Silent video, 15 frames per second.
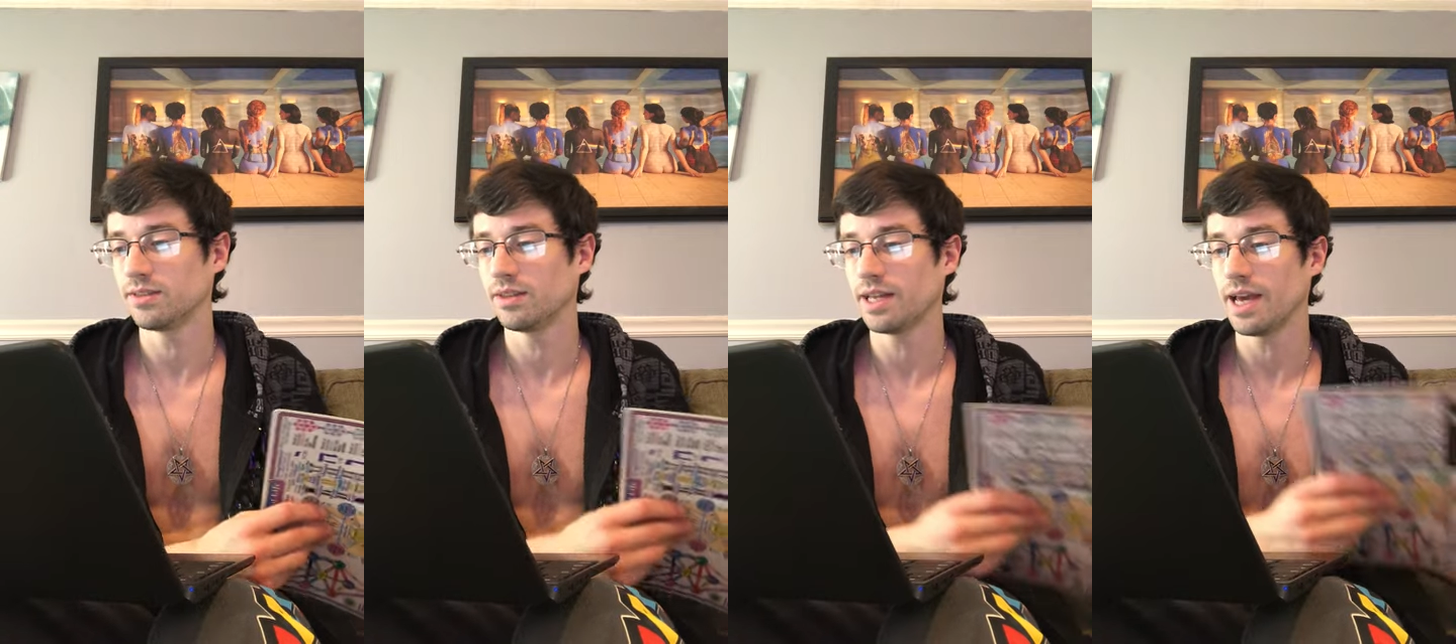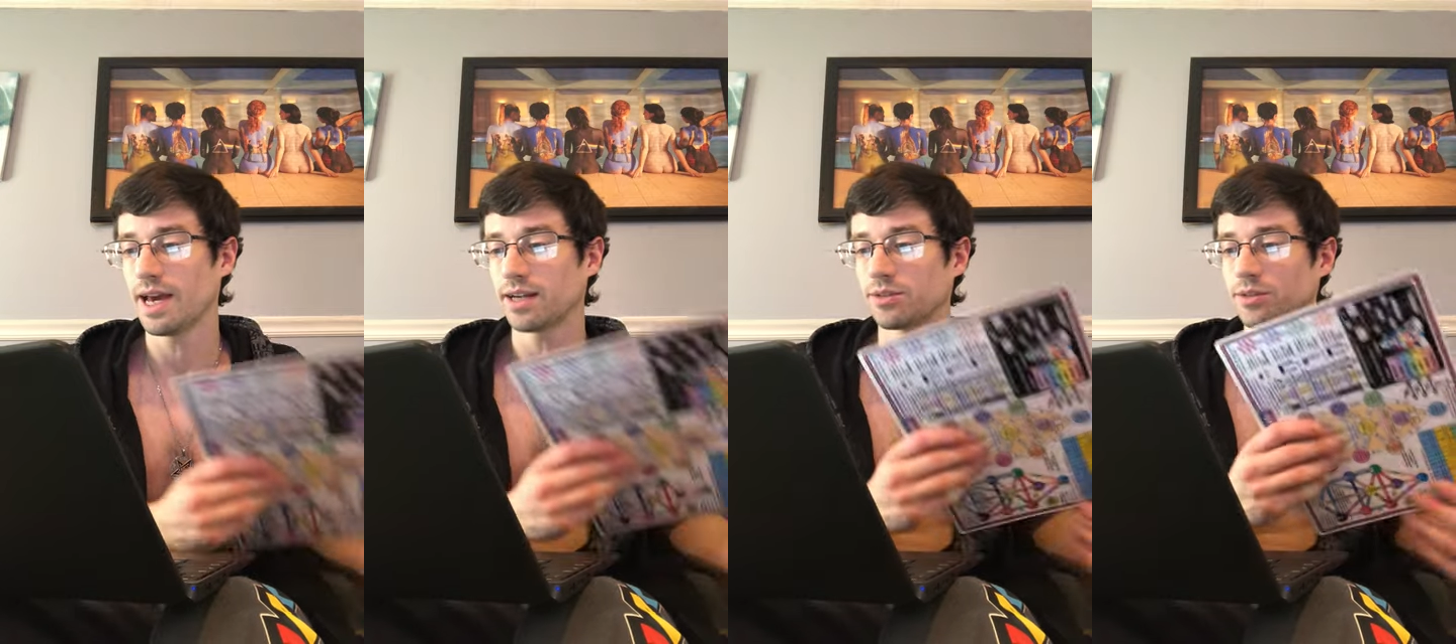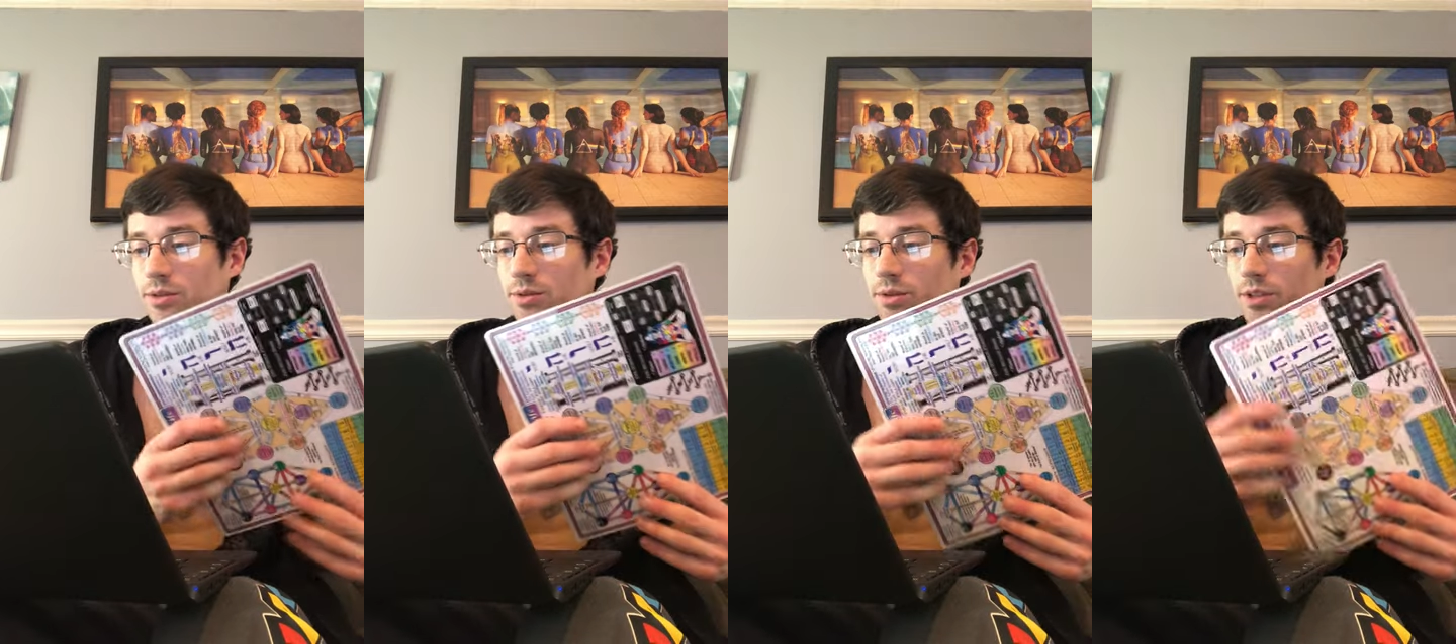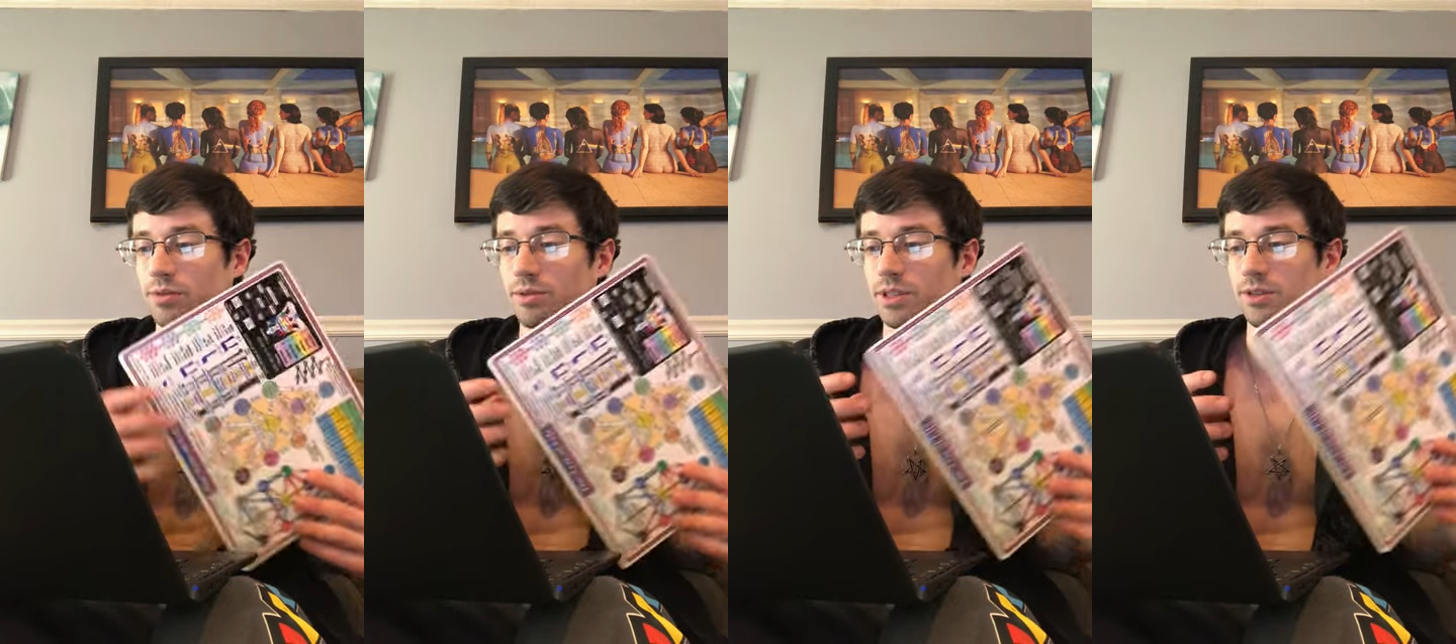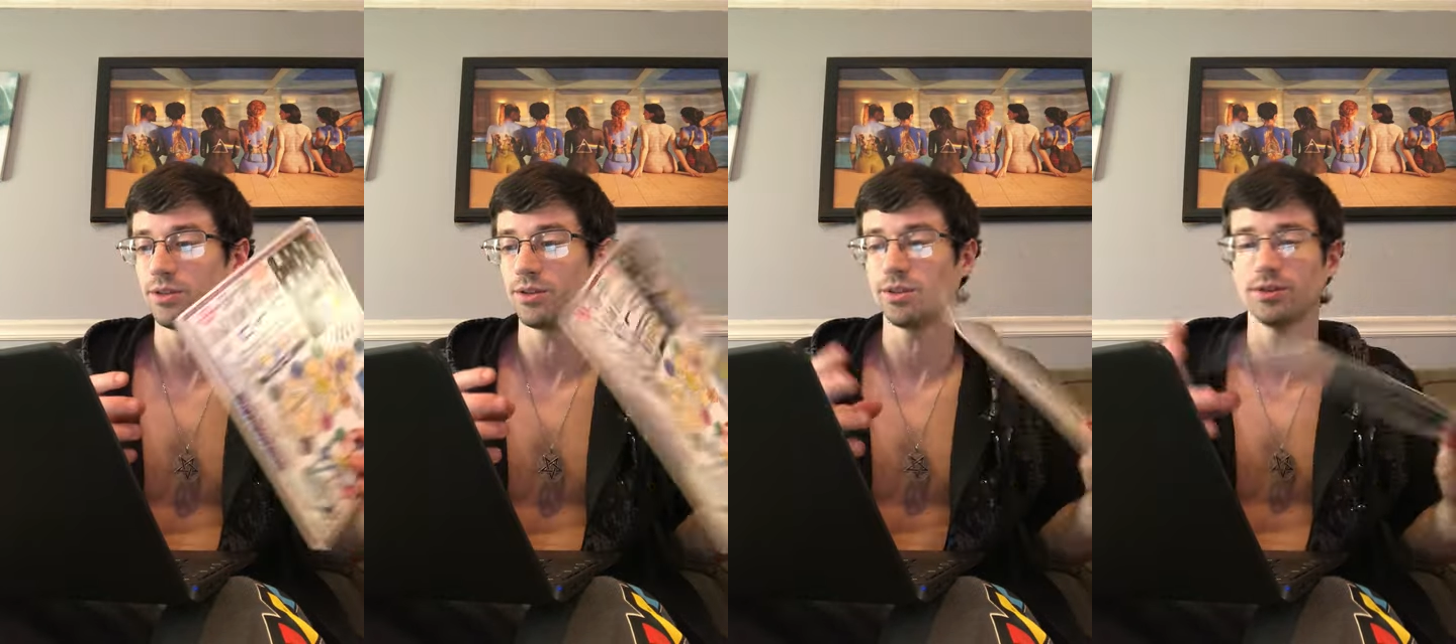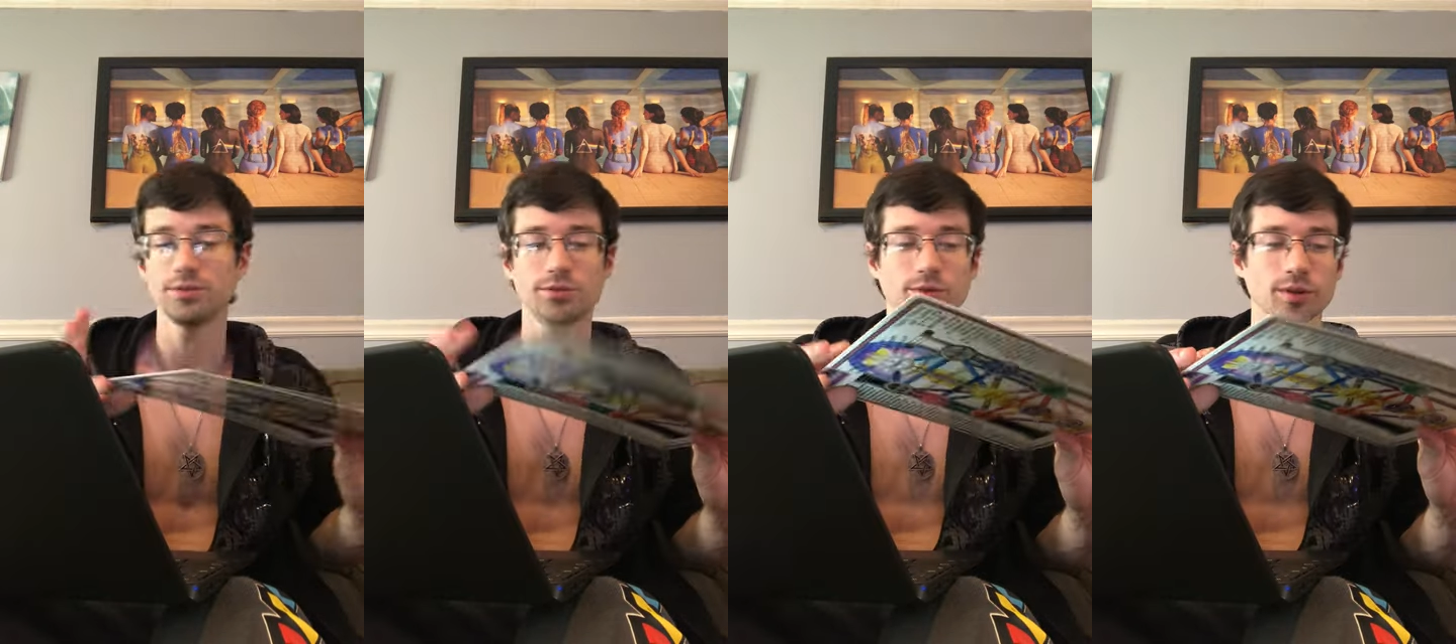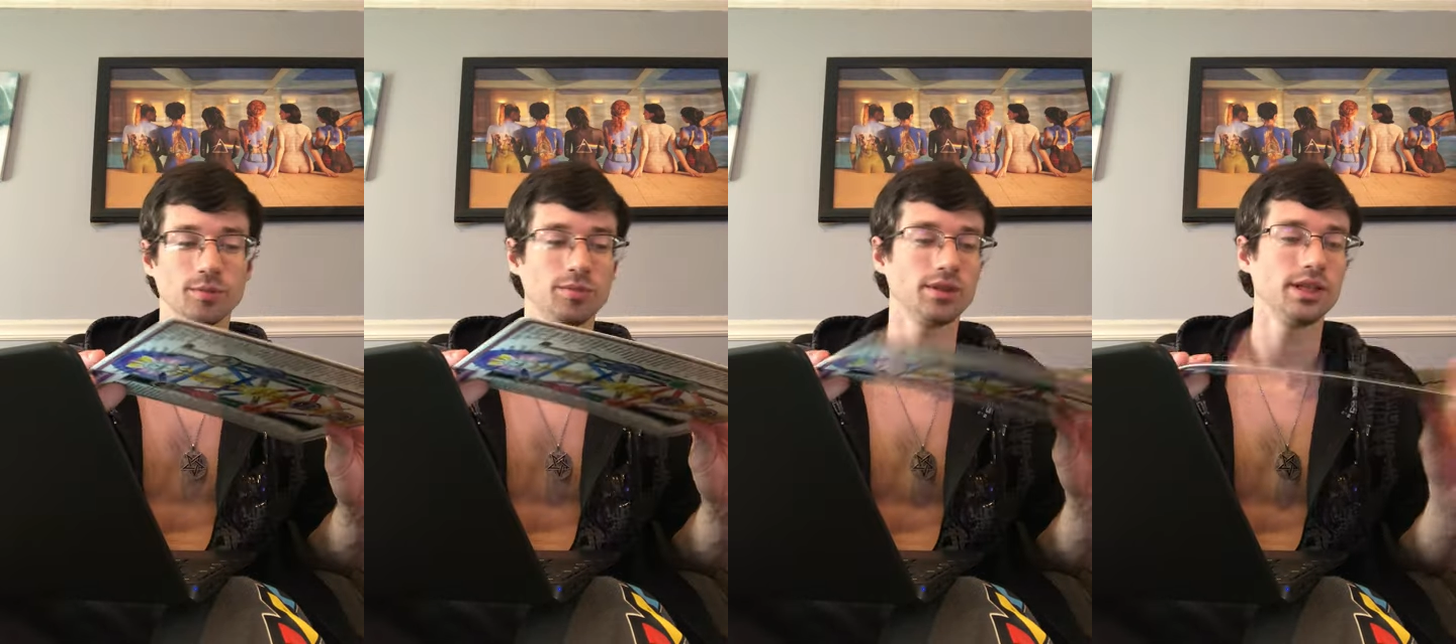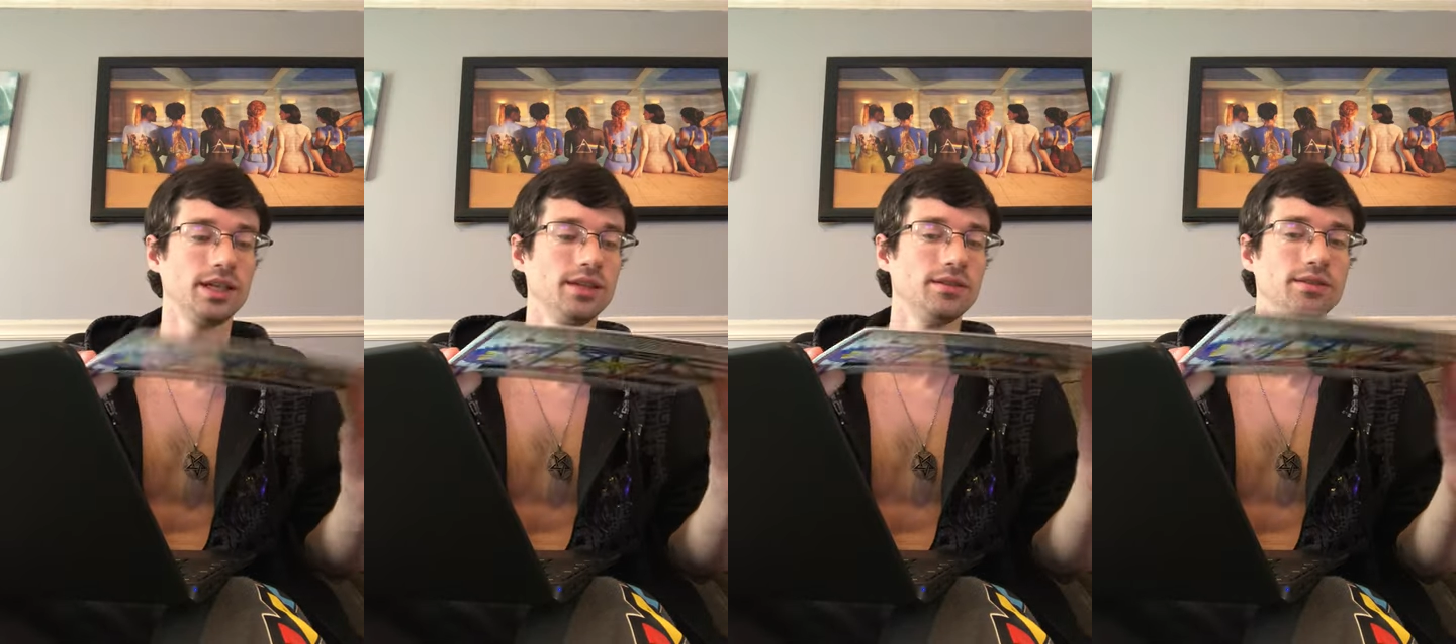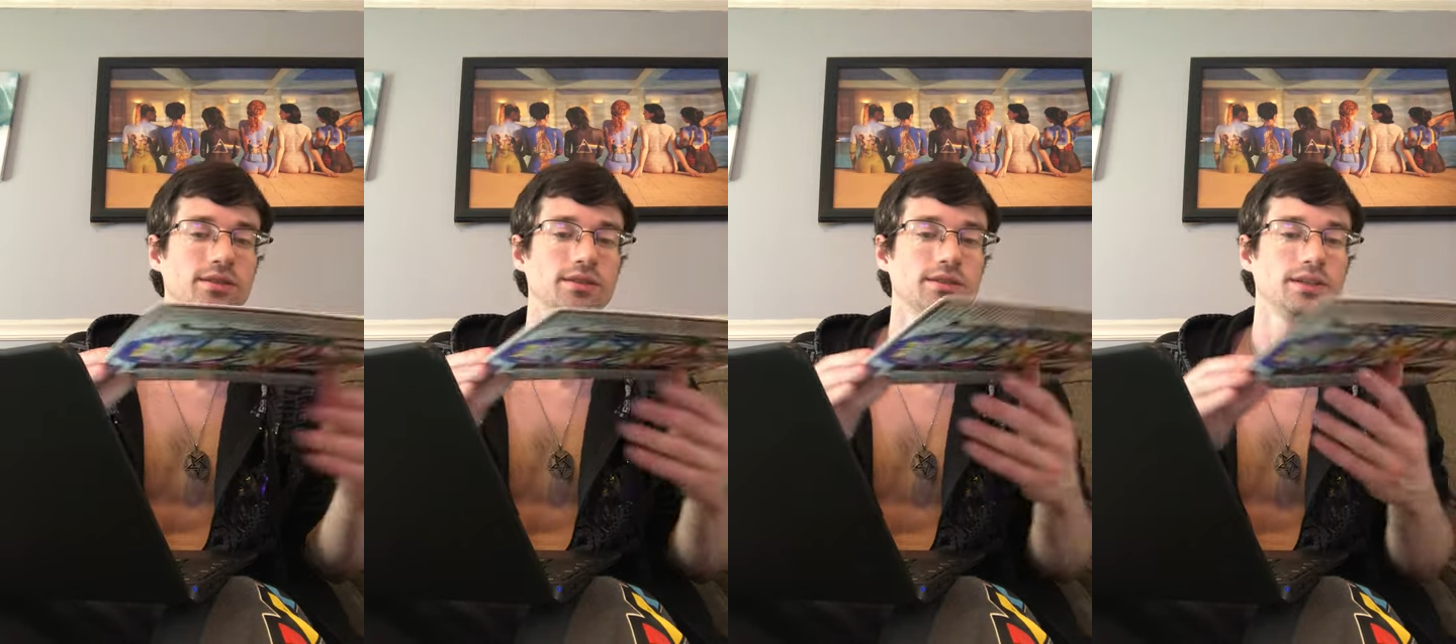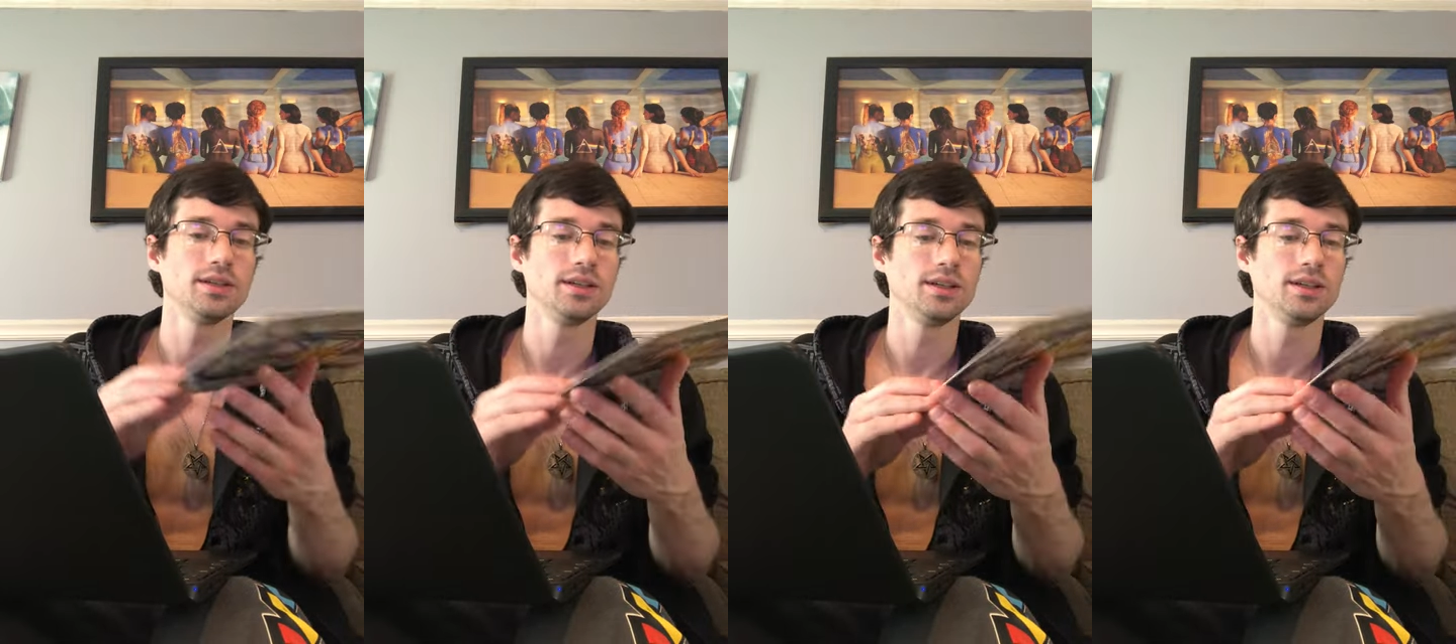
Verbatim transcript: they actually correspond to all four planes.